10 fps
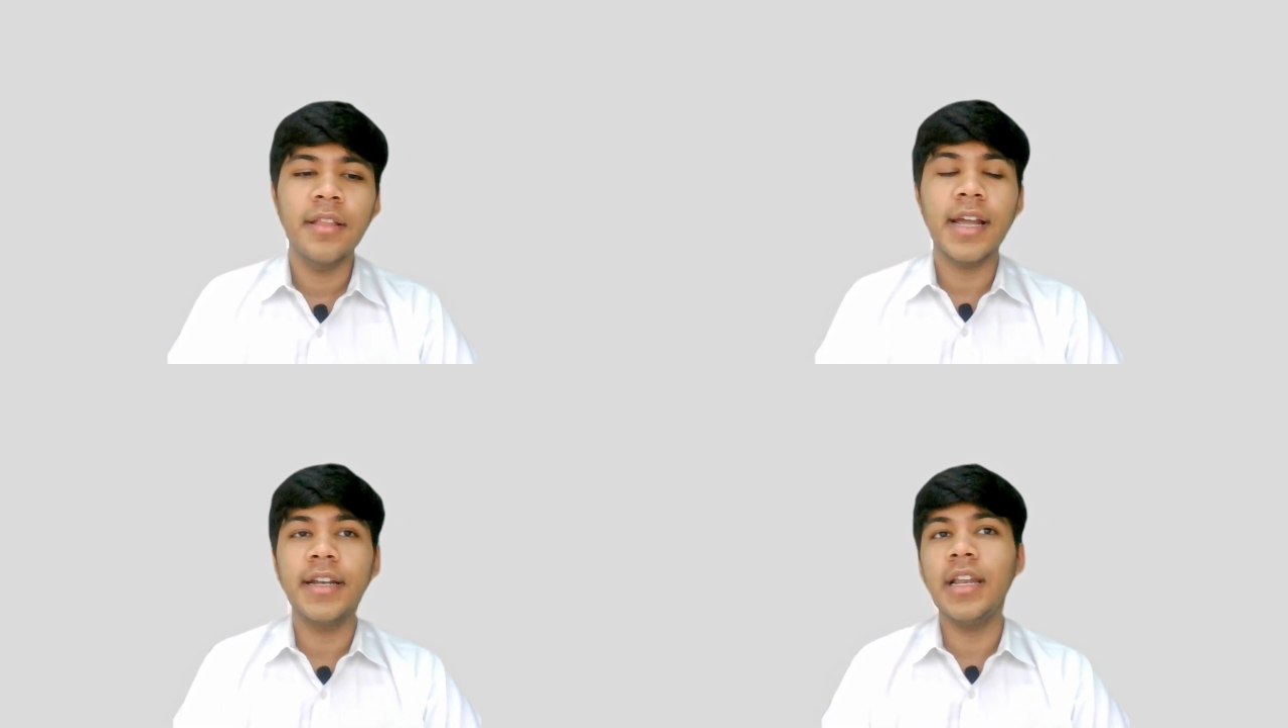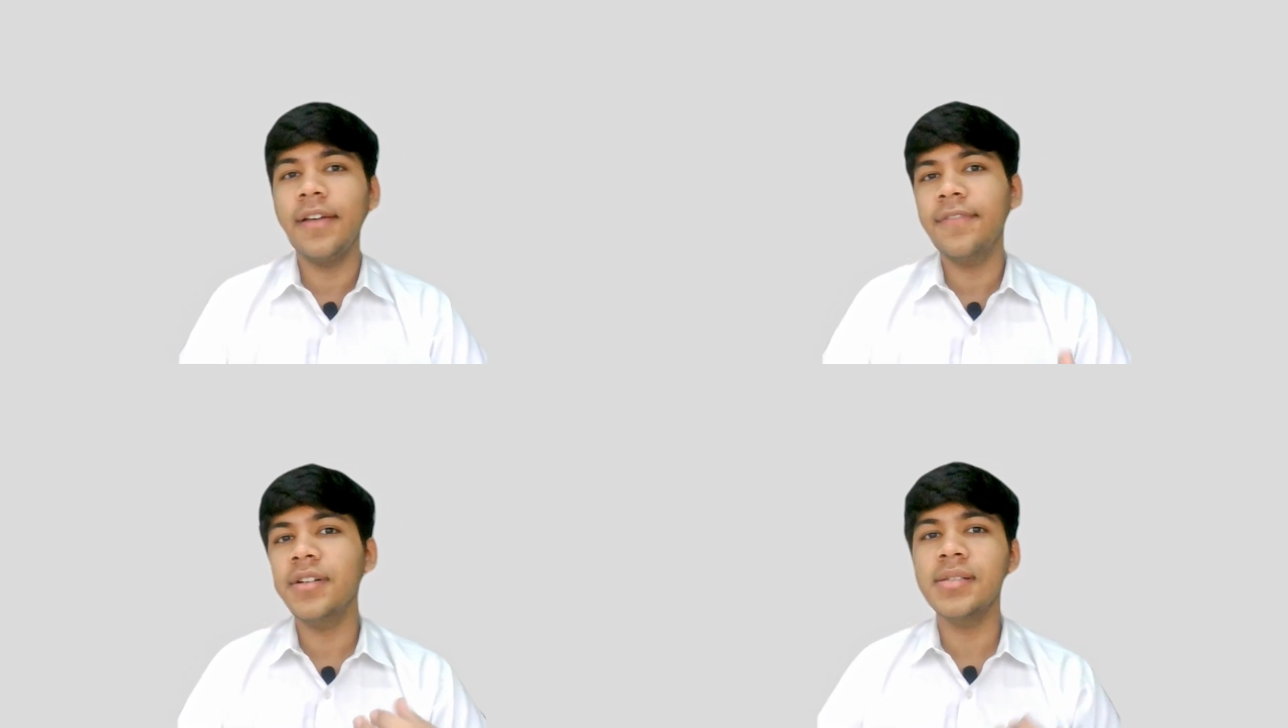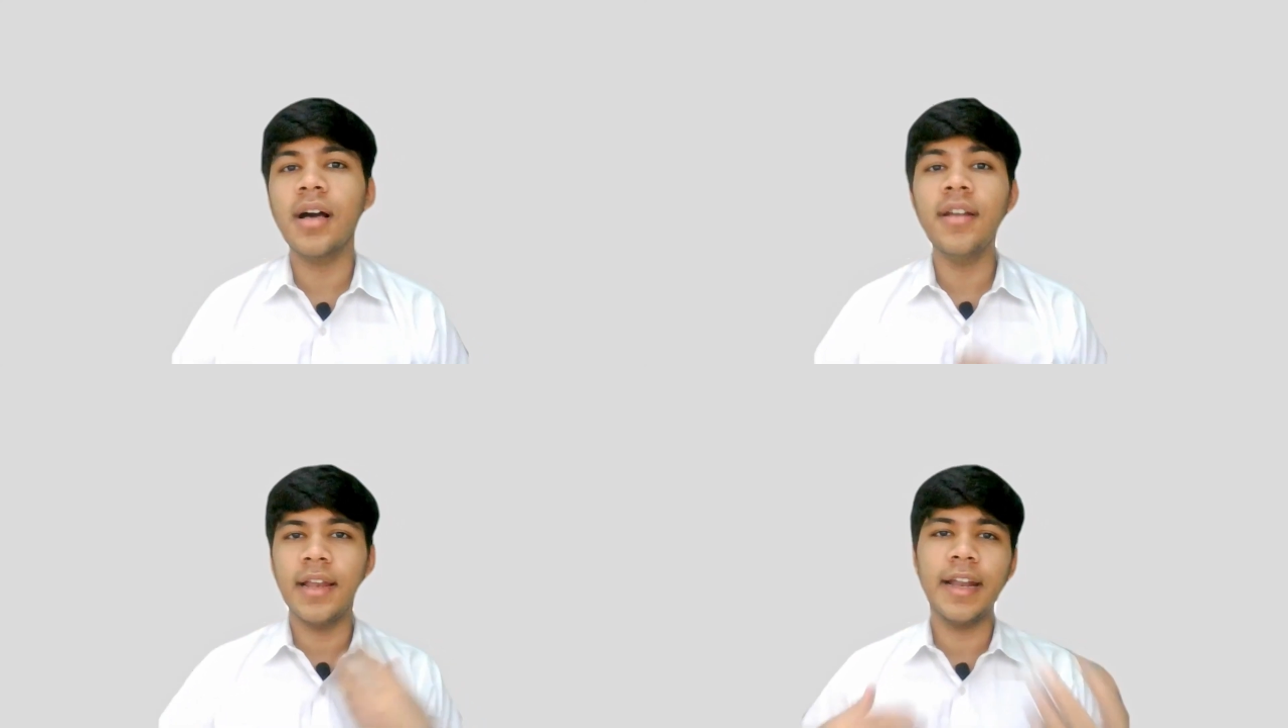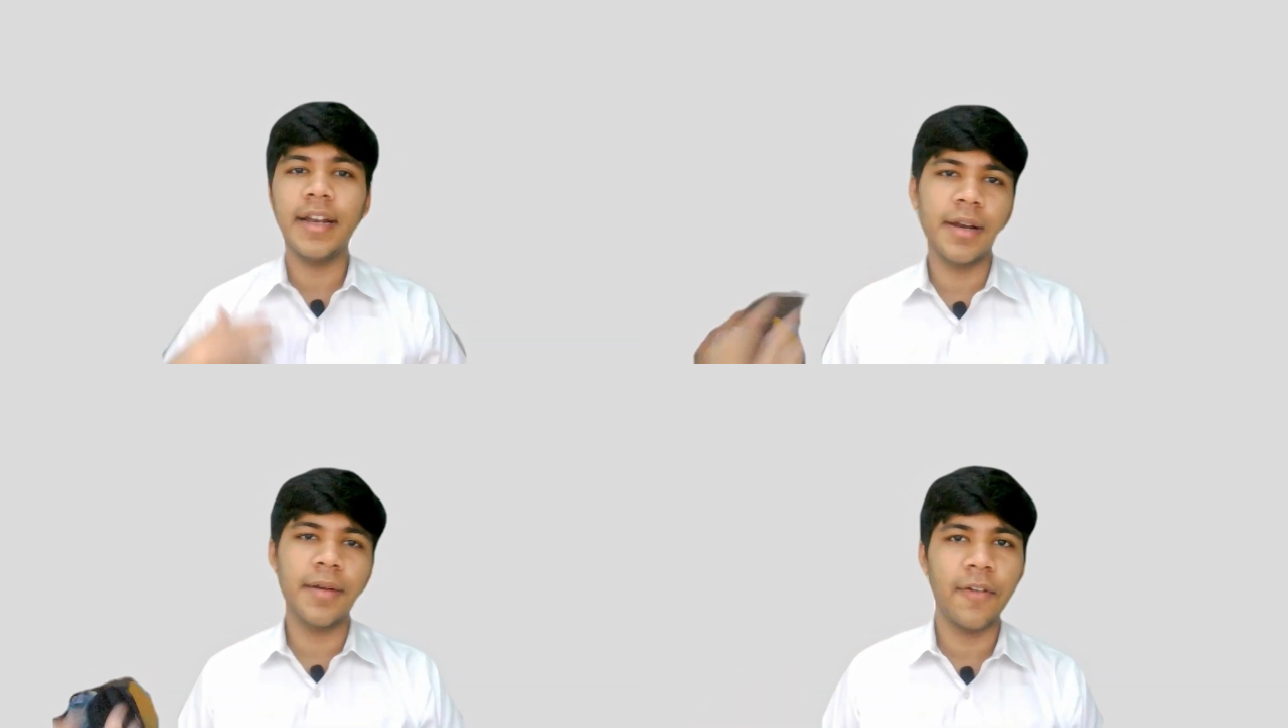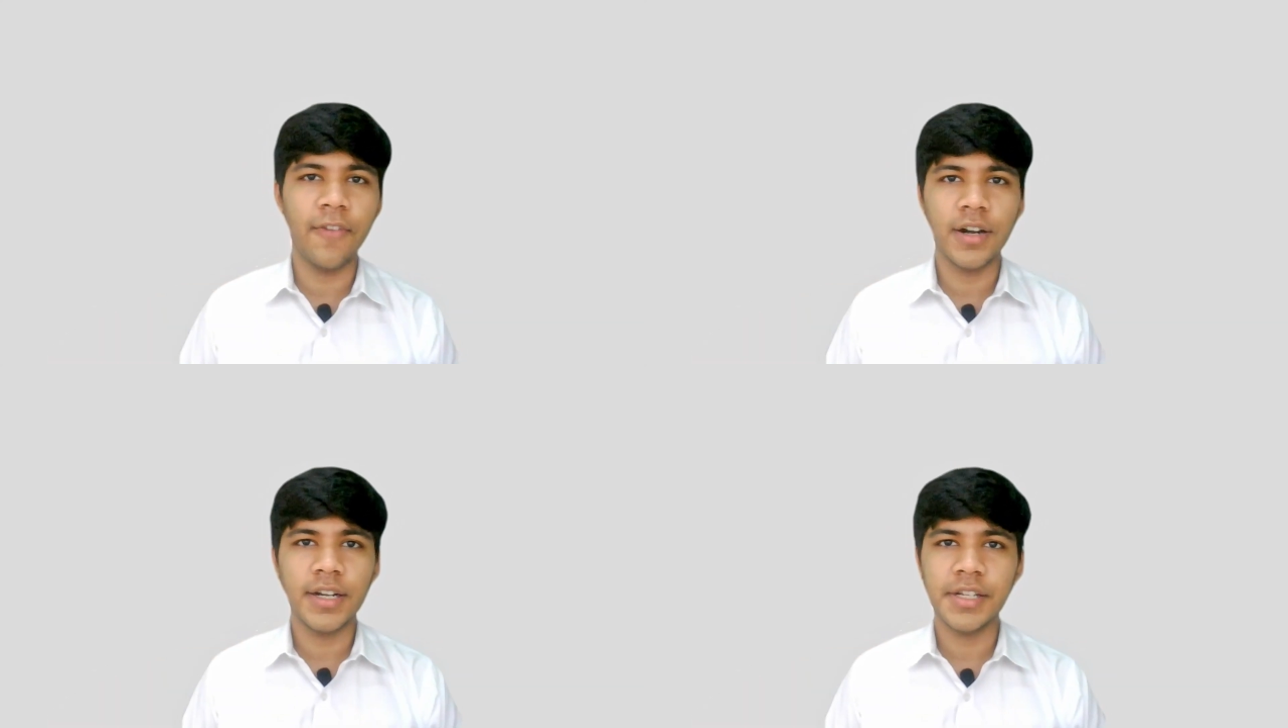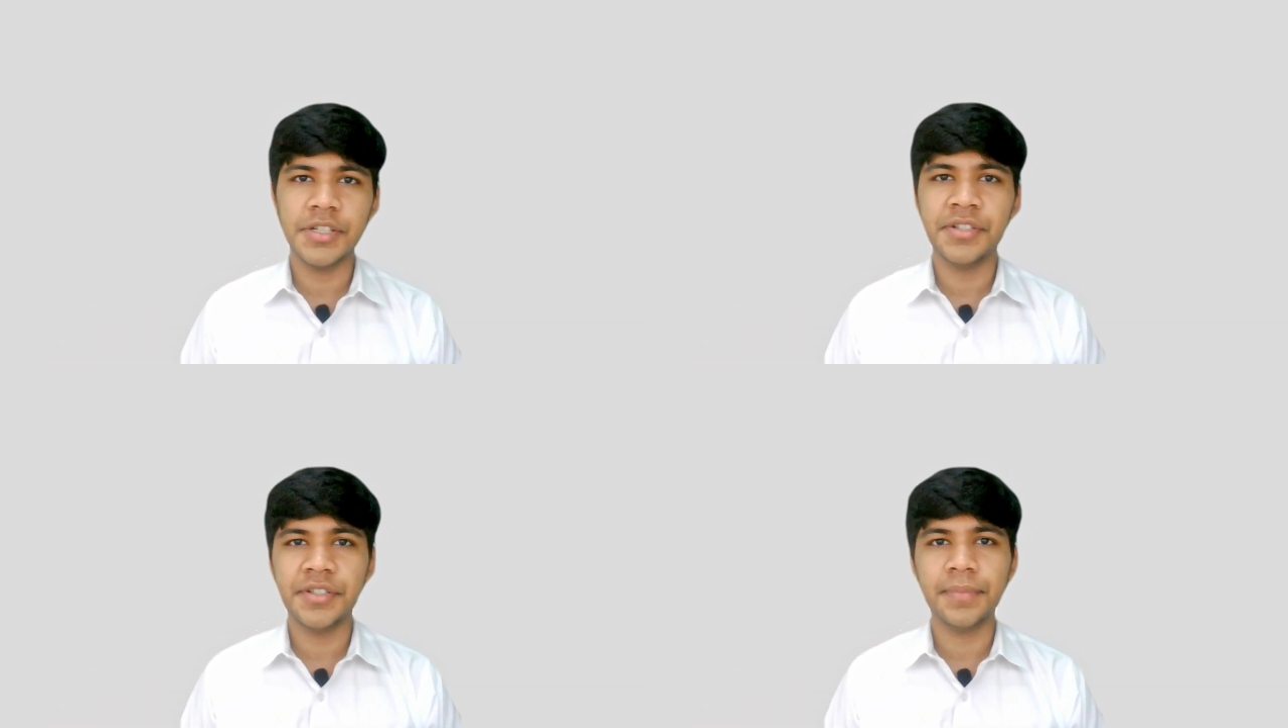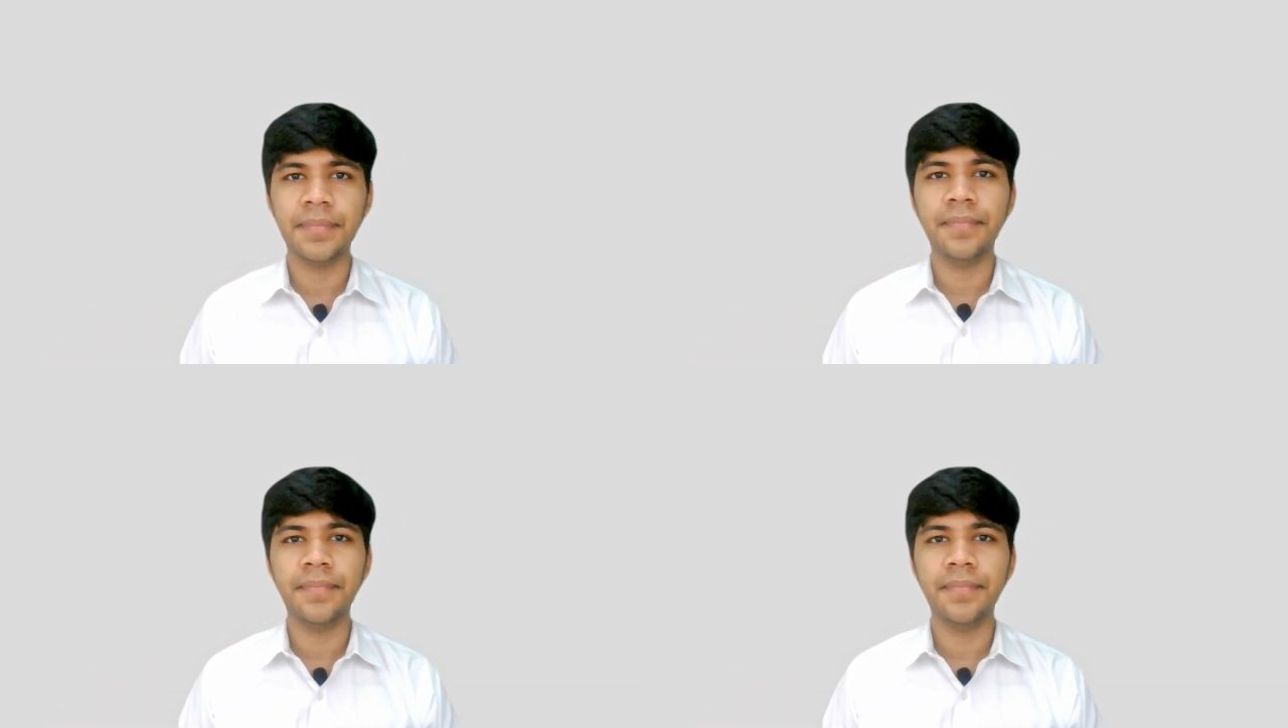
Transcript: that delivers a related advantage.